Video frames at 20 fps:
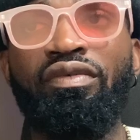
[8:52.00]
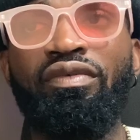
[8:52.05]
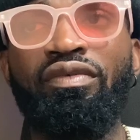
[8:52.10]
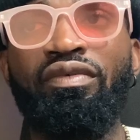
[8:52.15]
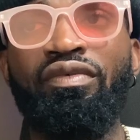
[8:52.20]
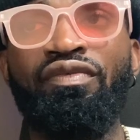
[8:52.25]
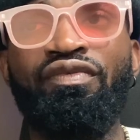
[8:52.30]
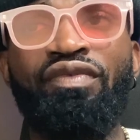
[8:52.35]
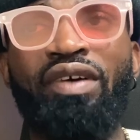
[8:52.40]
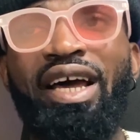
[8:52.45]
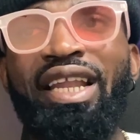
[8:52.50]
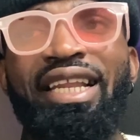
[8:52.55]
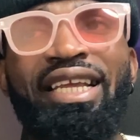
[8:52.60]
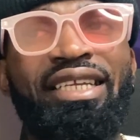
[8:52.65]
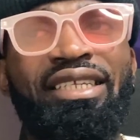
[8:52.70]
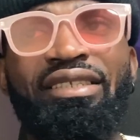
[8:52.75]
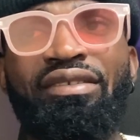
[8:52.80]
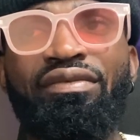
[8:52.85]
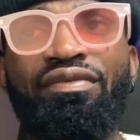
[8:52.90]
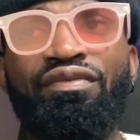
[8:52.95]

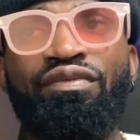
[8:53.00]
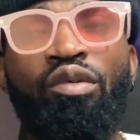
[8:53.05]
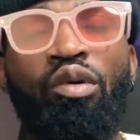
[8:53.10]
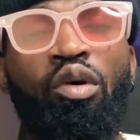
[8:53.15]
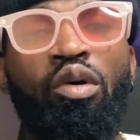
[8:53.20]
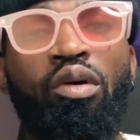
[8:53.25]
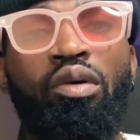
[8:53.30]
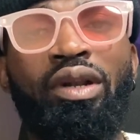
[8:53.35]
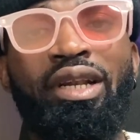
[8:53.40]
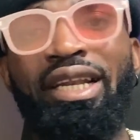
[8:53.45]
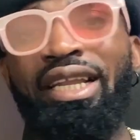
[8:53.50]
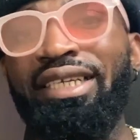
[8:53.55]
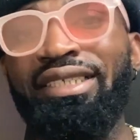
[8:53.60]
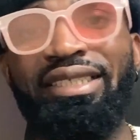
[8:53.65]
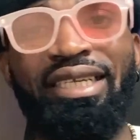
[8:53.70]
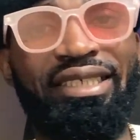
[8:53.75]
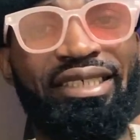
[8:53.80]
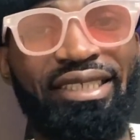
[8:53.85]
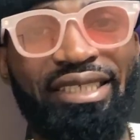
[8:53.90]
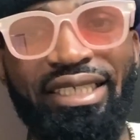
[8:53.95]
valid for less
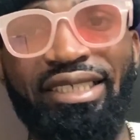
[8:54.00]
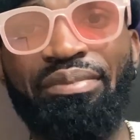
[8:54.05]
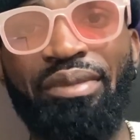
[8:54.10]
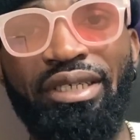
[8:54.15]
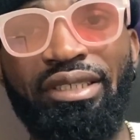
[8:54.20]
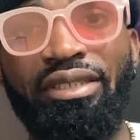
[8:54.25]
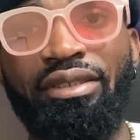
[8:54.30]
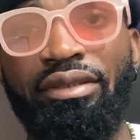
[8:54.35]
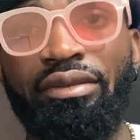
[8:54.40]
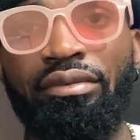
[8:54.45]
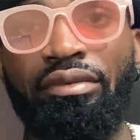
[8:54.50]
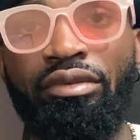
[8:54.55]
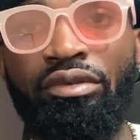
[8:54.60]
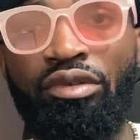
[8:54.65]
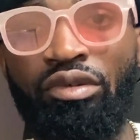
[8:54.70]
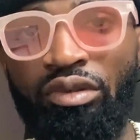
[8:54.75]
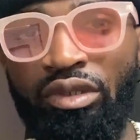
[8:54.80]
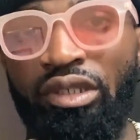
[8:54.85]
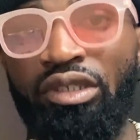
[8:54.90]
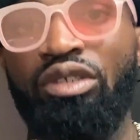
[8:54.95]
than 6 months.
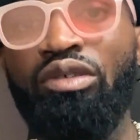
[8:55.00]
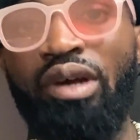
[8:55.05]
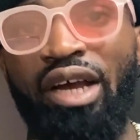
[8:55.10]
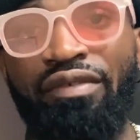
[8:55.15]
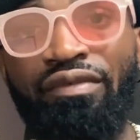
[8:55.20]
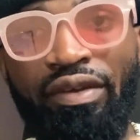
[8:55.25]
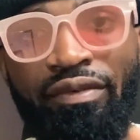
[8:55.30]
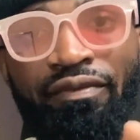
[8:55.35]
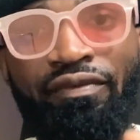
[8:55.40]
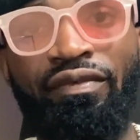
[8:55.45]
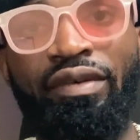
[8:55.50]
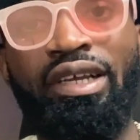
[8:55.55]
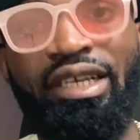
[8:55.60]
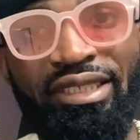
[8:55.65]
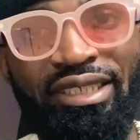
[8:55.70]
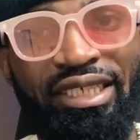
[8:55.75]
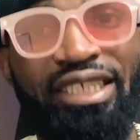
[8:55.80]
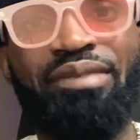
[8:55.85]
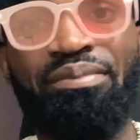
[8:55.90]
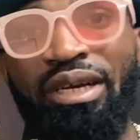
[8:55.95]
You need to have a
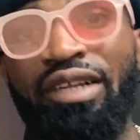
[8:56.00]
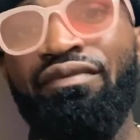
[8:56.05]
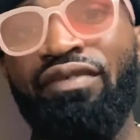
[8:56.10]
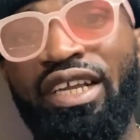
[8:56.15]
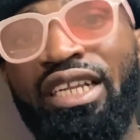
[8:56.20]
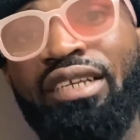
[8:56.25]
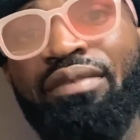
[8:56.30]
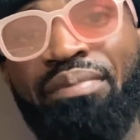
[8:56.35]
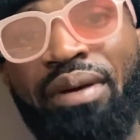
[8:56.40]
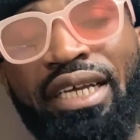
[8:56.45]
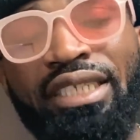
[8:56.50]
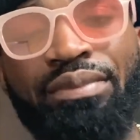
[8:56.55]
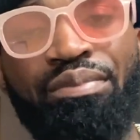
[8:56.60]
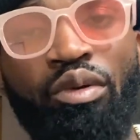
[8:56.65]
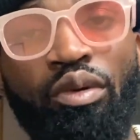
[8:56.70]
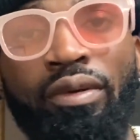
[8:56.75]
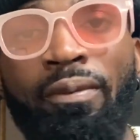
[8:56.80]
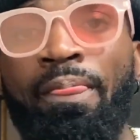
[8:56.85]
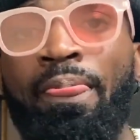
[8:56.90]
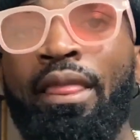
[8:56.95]
6-month valid
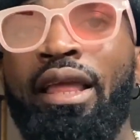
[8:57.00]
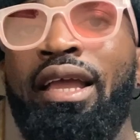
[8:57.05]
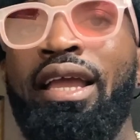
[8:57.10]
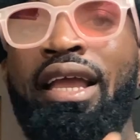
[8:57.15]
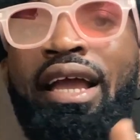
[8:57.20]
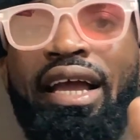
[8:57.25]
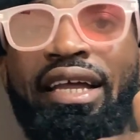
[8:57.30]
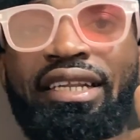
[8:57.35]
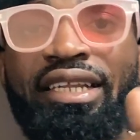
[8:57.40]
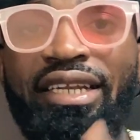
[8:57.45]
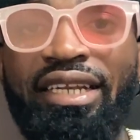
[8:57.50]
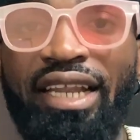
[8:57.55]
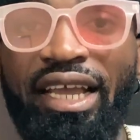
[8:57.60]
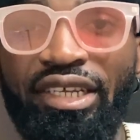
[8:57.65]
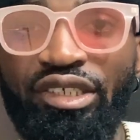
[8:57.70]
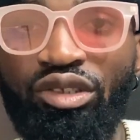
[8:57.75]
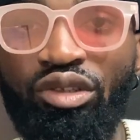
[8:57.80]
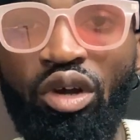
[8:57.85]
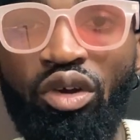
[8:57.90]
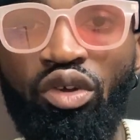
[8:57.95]
passport. And the
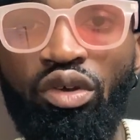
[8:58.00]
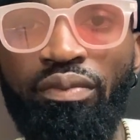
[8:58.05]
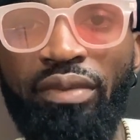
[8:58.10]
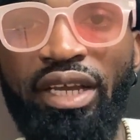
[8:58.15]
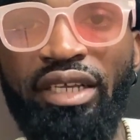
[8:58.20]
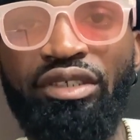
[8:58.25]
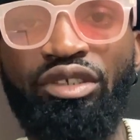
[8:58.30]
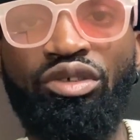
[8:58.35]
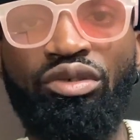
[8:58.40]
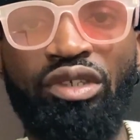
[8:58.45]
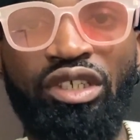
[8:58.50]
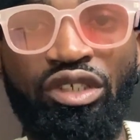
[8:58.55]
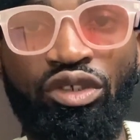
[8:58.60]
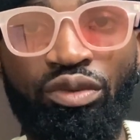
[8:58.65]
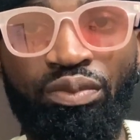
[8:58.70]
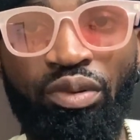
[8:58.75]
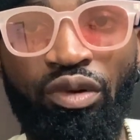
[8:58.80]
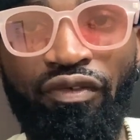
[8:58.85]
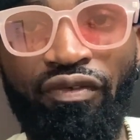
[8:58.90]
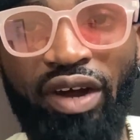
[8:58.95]
next document you need to
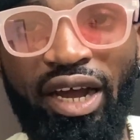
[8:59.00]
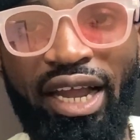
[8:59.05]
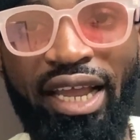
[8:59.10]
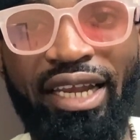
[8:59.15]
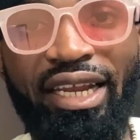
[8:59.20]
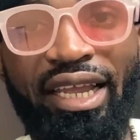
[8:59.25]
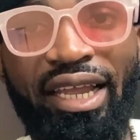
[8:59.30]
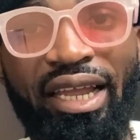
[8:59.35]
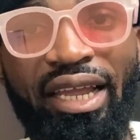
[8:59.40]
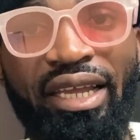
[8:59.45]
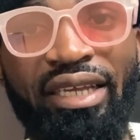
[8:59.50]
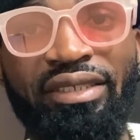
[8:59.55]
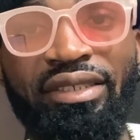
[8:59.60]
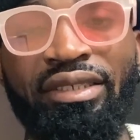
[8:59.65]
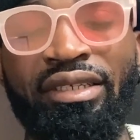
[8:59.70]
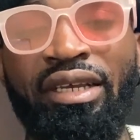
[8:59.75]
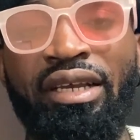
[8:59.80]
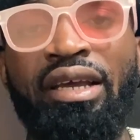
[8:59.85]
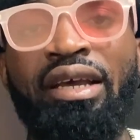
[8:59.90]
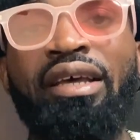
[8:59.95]
provide
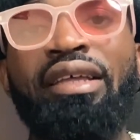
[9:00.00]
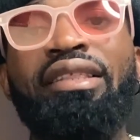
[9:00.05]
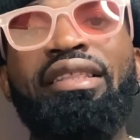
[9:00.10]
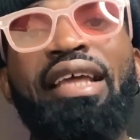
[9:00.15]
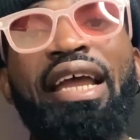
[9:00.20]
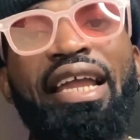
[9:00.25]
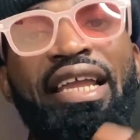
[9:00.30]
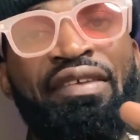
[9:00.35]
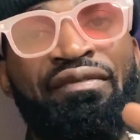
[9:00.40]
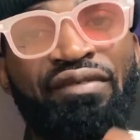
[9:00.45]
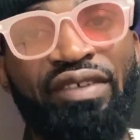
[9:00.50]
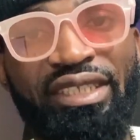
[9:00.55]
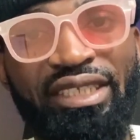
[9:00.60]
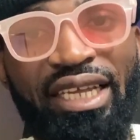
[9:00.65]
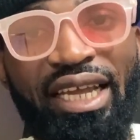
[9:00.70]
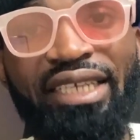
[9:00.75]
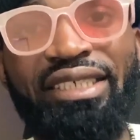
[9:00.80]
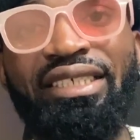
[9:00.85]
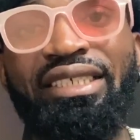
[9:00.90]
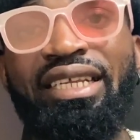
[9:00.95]
is the
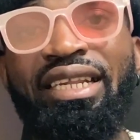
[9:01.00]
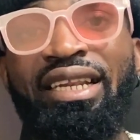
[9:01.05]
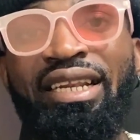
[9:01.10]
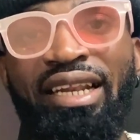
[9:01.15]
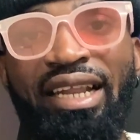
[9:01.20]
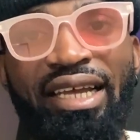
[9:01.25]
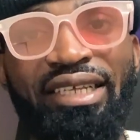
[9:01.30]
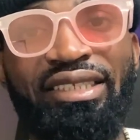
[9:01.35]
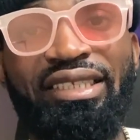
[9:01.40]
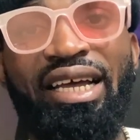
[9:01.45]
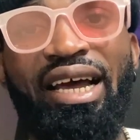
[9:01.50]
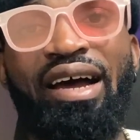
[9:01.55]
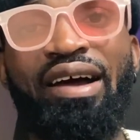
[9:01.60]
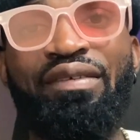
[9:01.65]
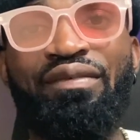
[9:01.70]
invitation letter